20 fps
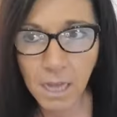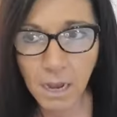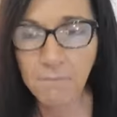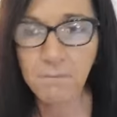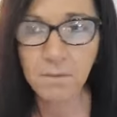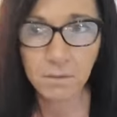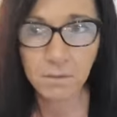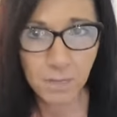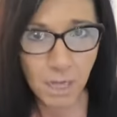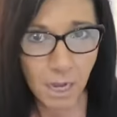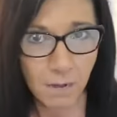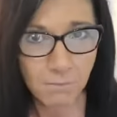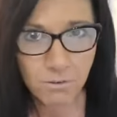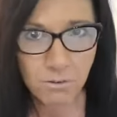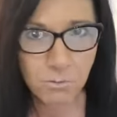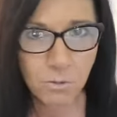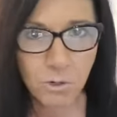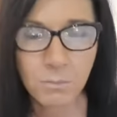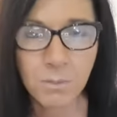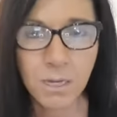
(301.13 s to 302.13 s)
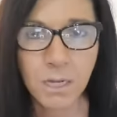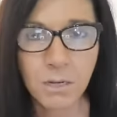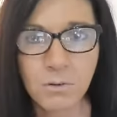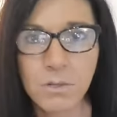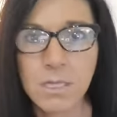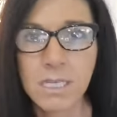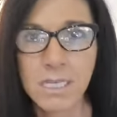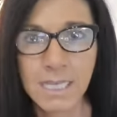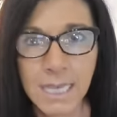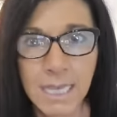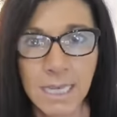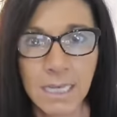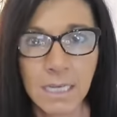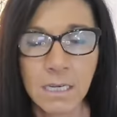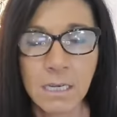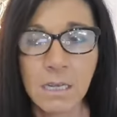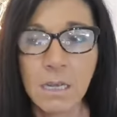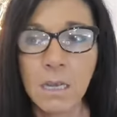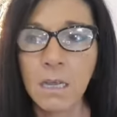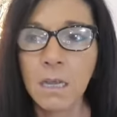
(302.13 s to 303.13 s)
uncomfortable in my own
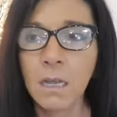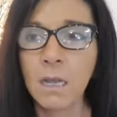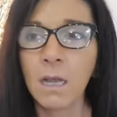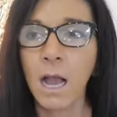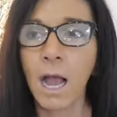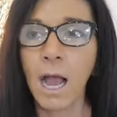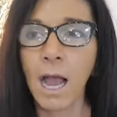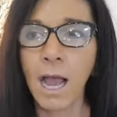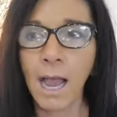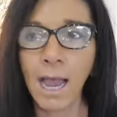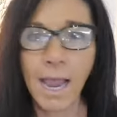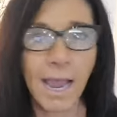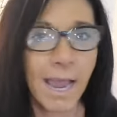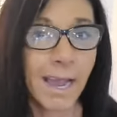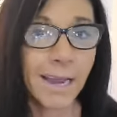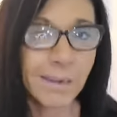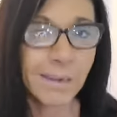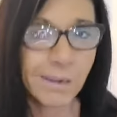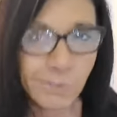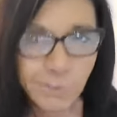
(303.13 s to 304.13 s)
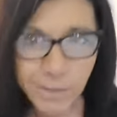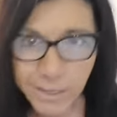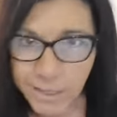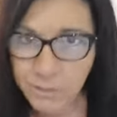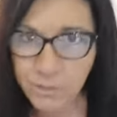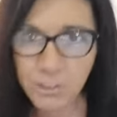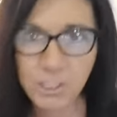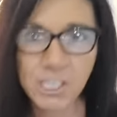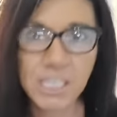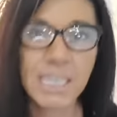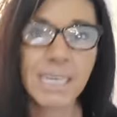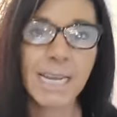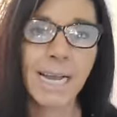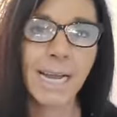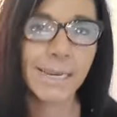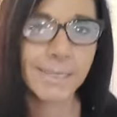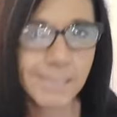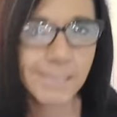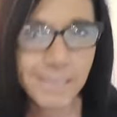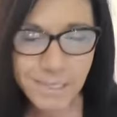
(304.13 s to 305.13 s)
skin. I had no energy,
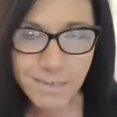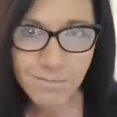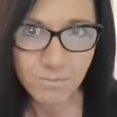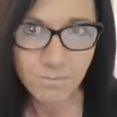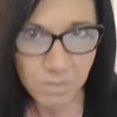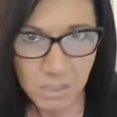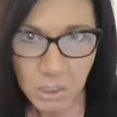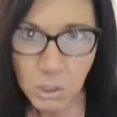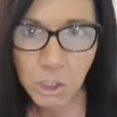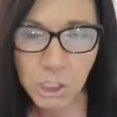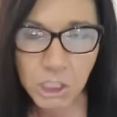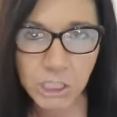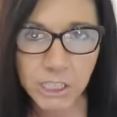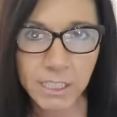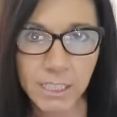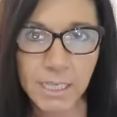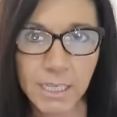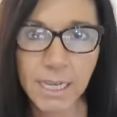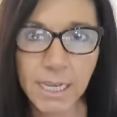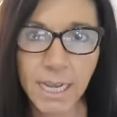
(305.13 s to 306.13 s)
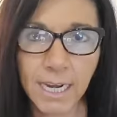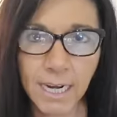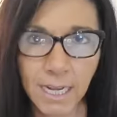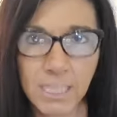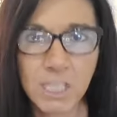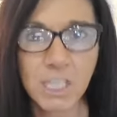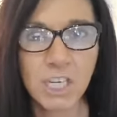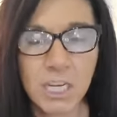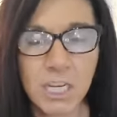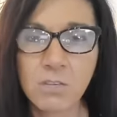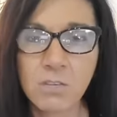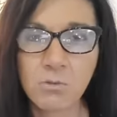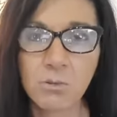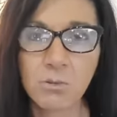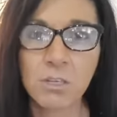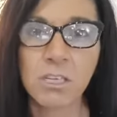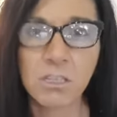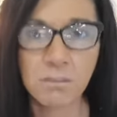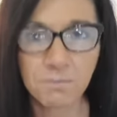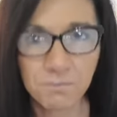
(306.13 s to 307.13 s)
I didn't feel good, and I just
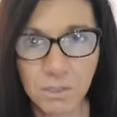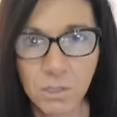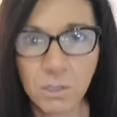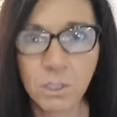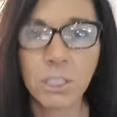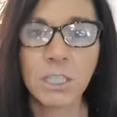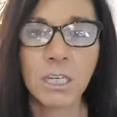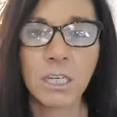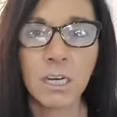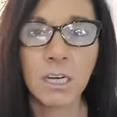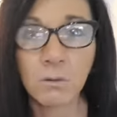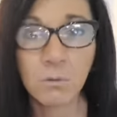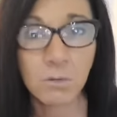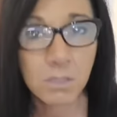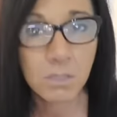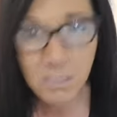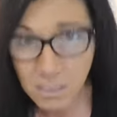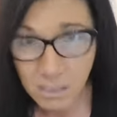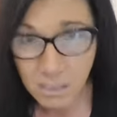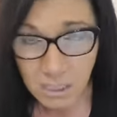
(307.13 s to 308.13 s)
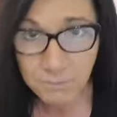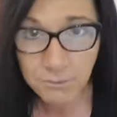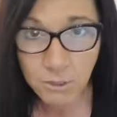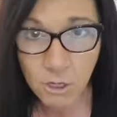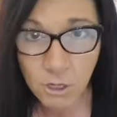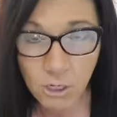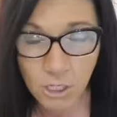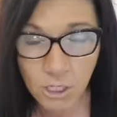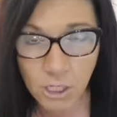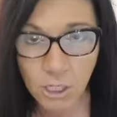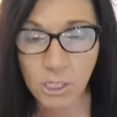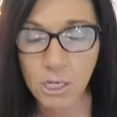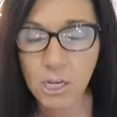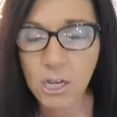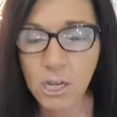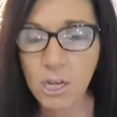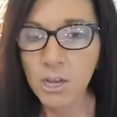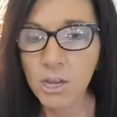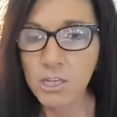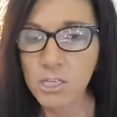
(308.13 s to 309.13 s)
wanted to feel good and I wanted to live longer.
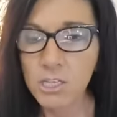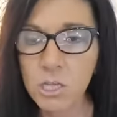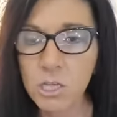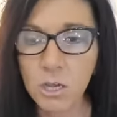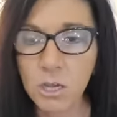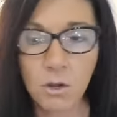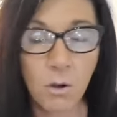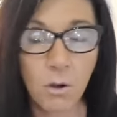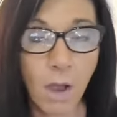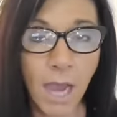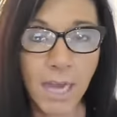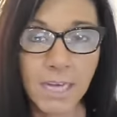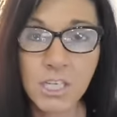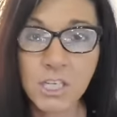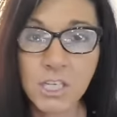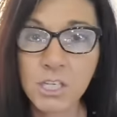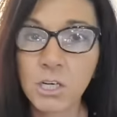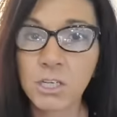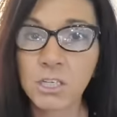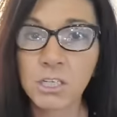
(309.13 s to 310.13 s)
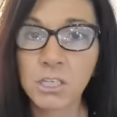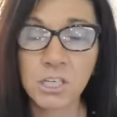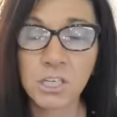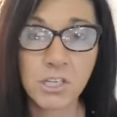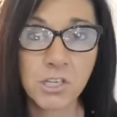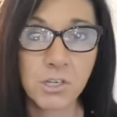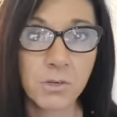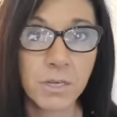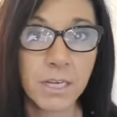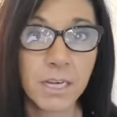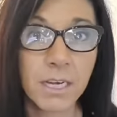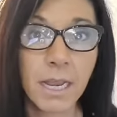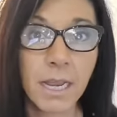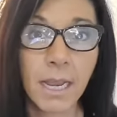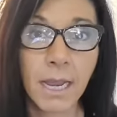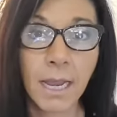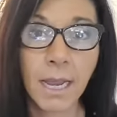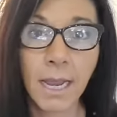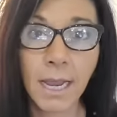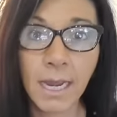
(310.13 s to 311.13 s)
So I started just doing
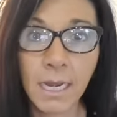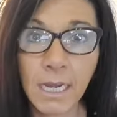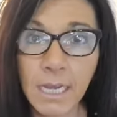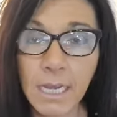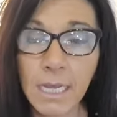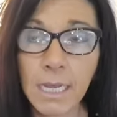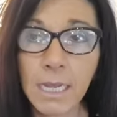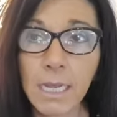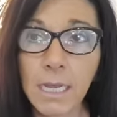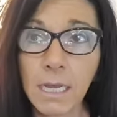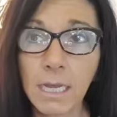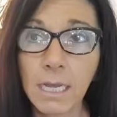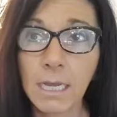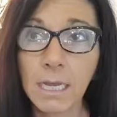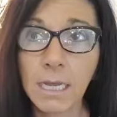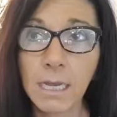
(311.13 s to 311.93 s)
any